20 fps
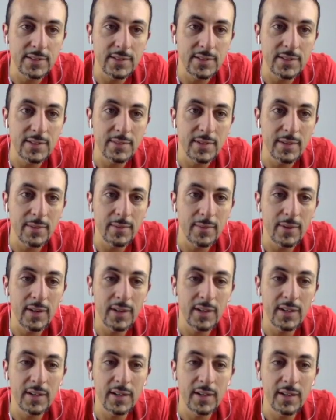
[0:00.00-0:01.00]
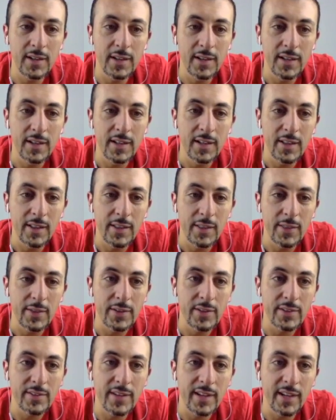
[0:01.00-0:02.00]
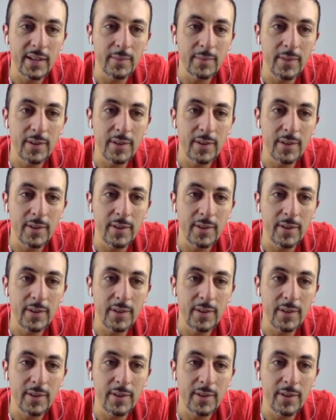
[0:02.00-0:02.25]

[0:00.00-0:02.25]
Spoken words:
2 minute mark, 30-second mark.